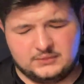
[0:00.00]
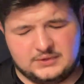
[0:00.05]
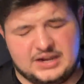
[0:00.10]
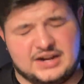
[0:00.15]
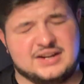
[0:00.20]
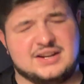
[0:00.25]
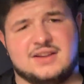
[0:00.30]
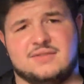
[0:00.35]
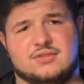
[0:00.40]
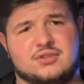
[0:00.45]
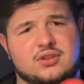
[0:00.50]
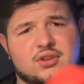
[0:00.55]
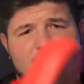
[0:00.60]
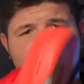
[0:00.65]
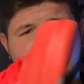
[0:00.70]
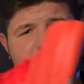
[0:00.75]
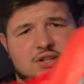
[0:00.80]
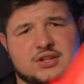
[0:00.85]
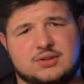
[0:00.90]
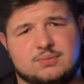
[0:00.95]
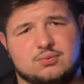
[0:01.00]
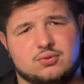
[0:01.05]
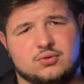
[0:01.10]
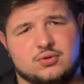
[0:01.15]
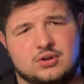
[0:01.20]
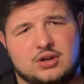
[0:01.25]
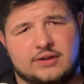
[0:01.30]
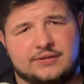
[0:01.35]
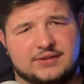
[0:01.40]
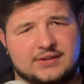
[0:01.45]
I never use, I just pull
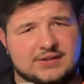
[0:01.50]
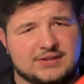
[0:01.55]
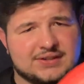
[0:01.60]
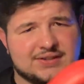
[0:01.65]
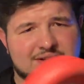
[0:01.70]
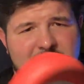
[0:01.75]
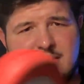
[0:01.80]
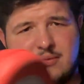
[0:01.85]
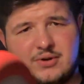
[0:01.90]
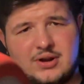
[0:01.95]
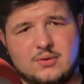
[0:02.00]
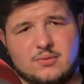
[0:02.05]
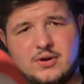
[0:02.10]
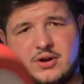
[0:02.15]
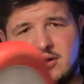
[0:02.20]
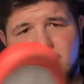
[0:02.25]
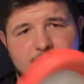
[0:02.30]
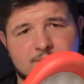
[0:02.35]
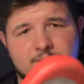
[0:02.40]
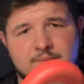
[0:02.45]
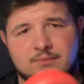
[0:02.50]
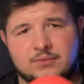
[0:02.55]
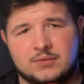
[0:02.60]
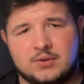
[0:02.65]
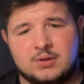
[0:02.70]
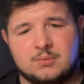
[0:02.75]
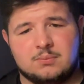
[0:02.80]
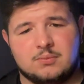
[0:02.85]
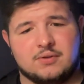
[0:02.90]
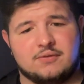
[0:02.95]
it off to the side when I wear them.
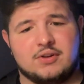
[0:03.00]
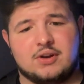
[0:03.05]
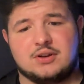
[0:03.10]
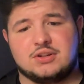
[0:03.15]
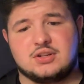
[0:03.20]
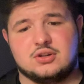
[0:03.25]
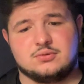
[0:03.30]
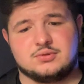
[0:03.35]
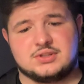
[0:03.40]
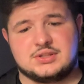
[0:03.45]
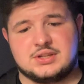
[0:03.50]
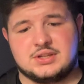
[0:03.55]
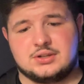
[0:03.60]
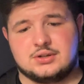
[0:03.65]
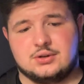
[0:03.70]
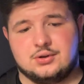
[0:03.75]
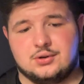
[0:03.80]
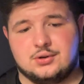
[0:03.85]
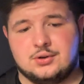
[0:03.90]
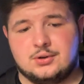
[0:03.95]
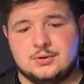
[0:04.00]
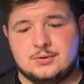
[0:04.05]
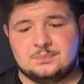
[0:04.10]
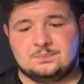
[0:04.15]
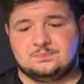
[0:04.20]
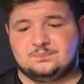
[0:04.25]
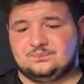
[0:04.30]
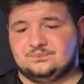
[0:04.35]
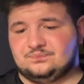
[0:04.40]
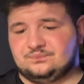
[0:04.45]
But very dope sneaker.
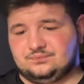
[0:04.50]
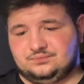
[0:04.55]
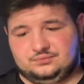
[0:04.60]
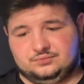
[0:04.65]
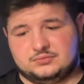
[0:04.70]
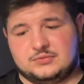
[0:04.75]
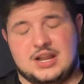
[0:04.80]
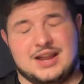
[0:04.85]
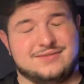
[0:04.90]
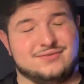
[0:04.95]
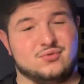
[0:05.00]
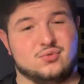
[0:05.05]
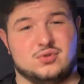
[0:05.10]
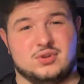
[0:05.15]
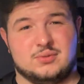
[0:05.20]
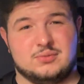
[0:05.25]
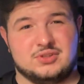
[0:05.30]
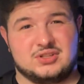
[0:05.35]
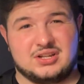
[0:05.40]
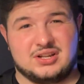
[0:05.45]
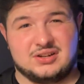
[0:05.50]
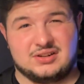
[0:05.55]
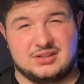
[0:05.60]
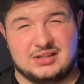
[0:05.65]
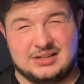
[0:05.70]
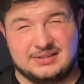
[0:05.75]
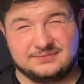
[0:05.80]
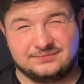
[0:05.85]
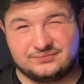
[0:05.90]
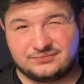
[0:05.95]
Haven't worn them a ton a
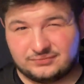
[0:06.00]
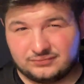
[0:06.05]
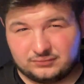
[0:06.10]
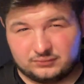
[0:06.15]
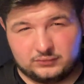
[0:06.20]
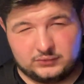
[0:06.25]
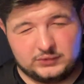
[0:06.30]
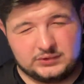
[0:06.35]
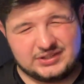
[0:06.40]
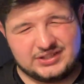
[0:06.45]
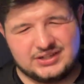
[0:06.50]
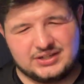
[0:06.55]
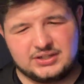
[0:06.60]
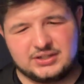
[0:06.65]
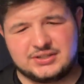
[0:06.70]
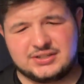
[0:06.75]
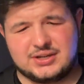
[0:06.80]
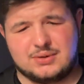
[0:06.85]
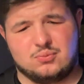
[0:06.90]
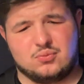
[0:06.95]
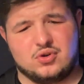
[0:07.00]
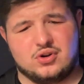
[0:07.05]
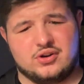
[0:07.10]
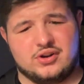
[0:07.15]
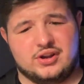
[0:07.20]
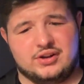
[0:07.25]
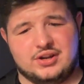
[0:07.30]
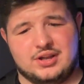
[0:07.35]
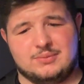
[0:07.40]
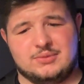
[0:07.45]
lot because I'm
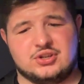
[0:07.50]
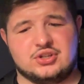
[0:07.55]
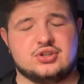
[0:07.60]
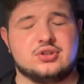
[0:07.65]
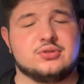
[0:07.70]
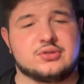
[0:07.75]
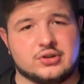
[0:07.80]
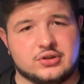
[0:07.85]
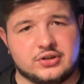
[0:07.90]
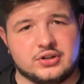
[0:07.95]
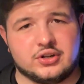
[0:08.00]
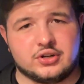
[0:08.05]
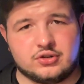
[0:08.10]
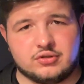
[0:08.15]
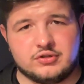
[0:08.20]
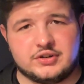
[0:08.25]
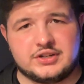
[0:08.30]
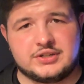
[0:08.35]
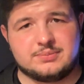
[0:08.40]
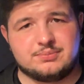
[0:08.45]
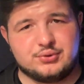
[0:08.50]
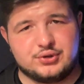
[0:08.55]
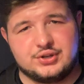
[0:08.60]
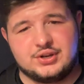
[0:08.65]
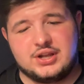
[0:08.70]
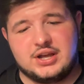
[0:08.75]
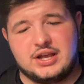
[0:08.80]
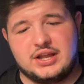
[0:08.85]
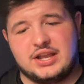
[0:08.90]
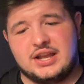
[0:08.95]
worried. I mean, shoes are going to crease, but
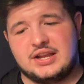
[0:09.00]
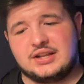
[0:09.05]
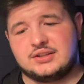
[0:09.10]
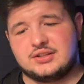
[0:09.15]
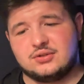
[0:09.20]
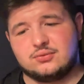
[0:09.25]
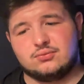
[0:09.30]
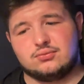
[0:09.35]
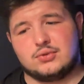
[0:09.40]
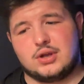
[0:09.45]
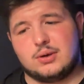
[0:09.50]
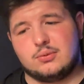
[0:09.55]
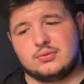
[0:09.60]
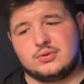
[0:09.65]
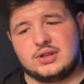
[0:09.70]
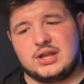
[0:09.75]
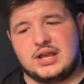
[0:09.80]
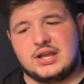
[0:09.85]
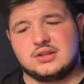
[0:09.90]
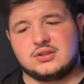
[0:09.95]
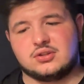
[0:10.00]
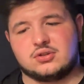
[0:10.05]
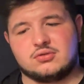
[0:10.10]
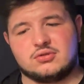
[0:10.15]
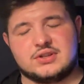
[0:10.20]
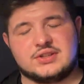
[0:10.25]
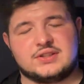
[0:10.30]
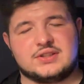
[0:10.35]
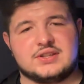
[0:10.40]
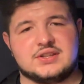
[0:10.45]
I hate to, I would hate to
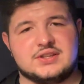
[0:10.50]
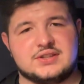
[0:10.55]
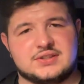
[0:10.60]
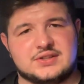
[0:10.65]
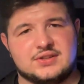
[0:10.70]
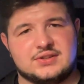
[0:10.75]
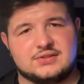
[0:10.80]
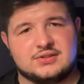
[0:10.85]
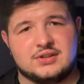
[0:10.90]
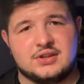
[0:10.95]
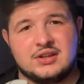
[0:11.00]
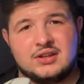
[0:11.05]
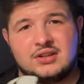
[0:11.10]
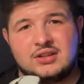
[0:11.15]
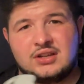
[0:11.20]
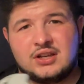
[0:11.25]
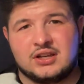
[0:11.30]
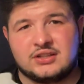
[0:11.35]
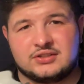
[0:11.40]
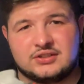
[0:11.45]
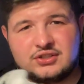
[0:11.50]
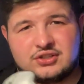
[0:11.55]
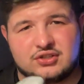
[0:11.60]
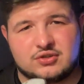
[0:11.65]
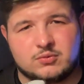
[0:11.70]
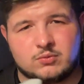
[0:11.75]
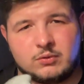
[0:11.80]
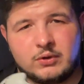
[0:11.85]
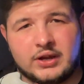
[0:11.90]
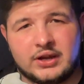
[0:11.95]
crease these because it's just
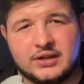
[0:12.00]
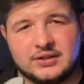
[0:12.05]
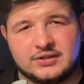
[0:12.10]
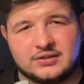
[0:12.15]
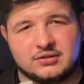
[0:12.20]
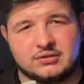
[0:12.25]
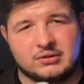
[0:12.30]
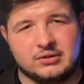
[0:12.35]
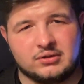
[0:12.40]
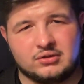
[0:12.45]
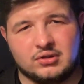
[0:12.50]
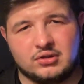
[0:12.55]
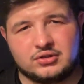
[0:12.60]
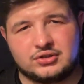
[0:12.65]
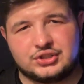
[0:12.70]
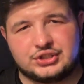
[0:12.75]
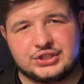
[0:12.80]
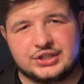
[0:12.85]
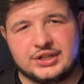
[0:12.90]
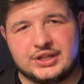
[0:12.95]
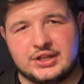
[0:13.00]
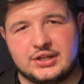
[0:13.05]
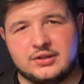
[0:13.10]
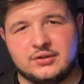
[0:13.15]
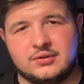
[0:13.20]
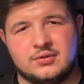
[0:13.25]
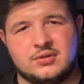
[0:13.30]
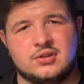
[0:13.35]
suede, so it'll look shitty